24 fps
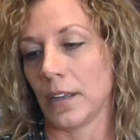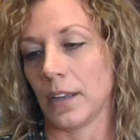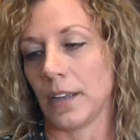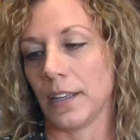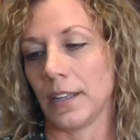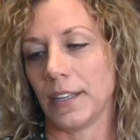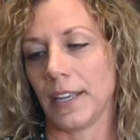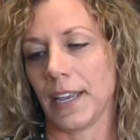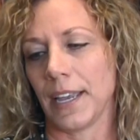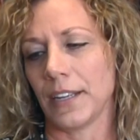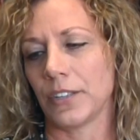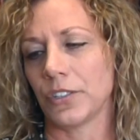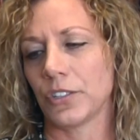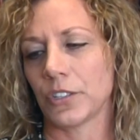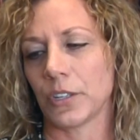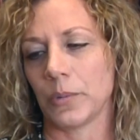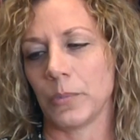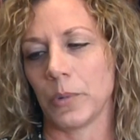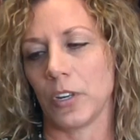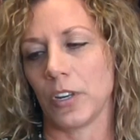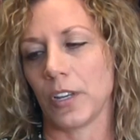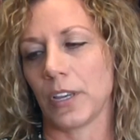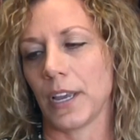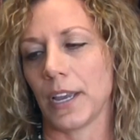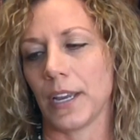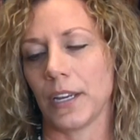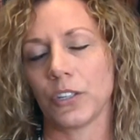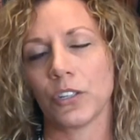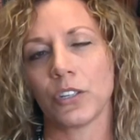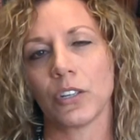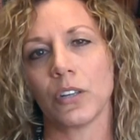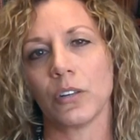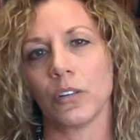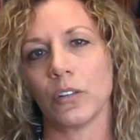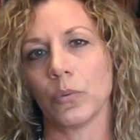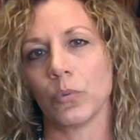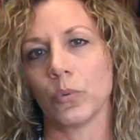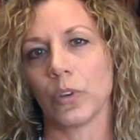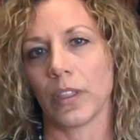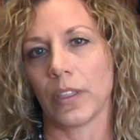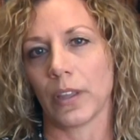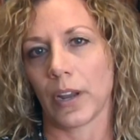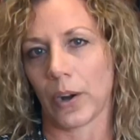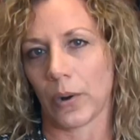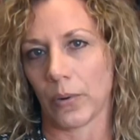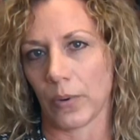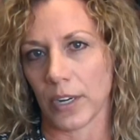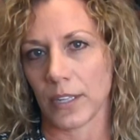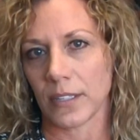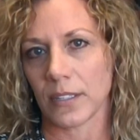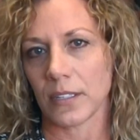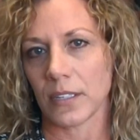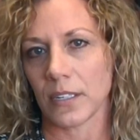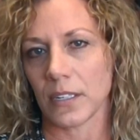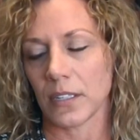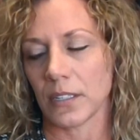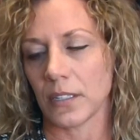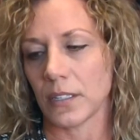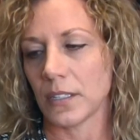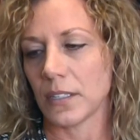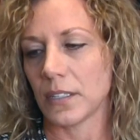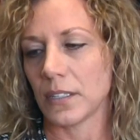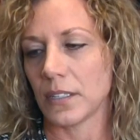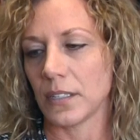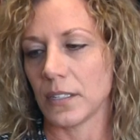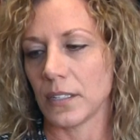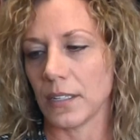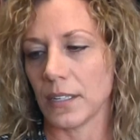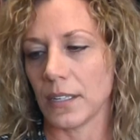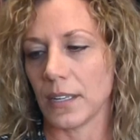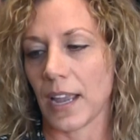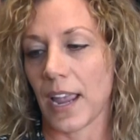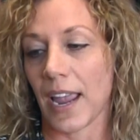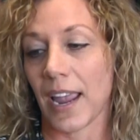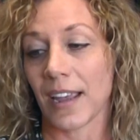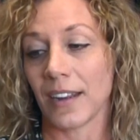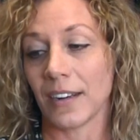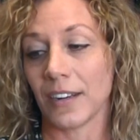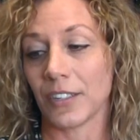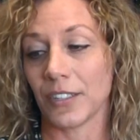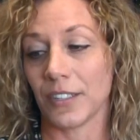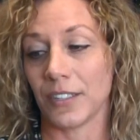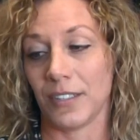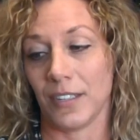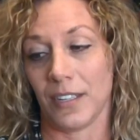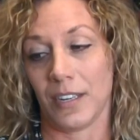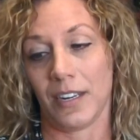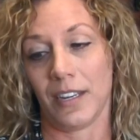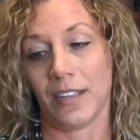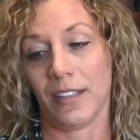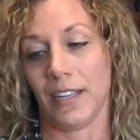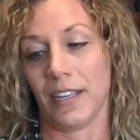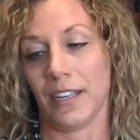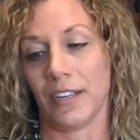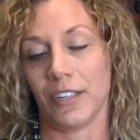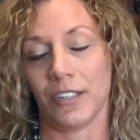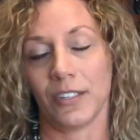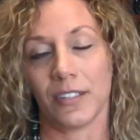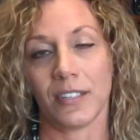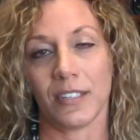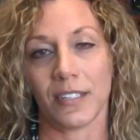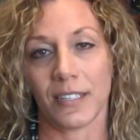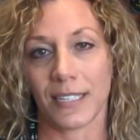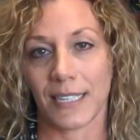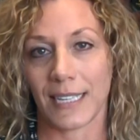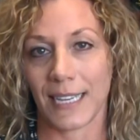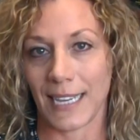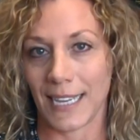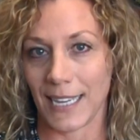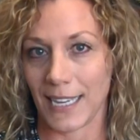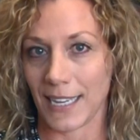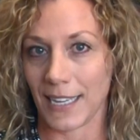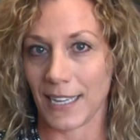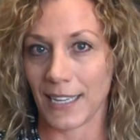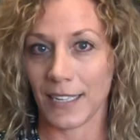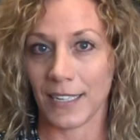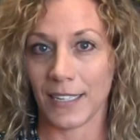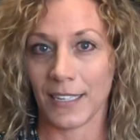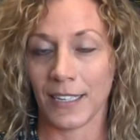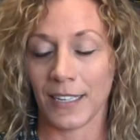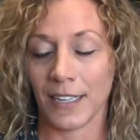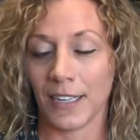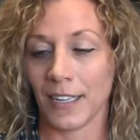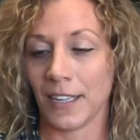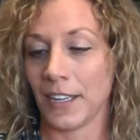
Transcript: Engaged communication with our residents and our city leaders is key.